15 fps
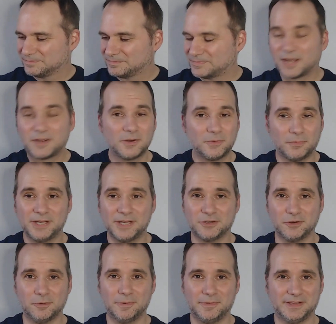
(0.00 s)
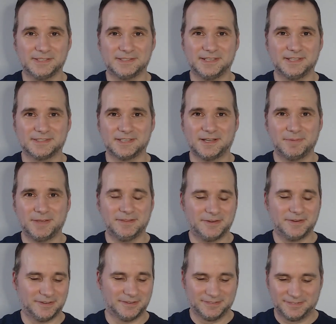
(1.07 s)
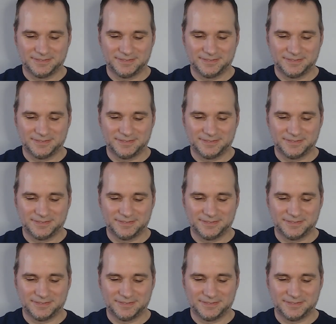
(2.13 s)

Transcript: I couldn't wait to open these things up either.